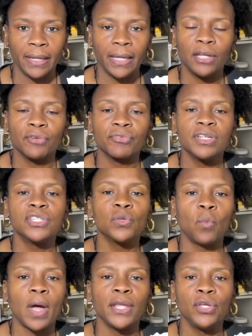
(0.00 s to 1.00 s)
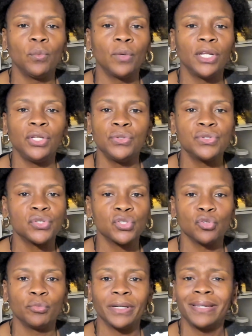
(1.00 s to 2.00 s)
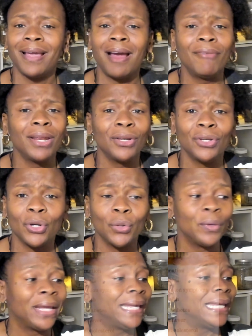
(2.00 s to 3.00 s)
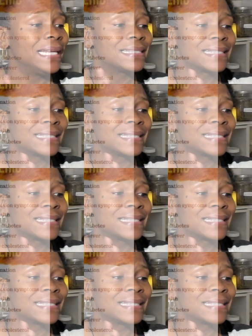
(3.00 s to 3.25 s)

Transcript: And the reason why you want to use turmeric, you already know, it's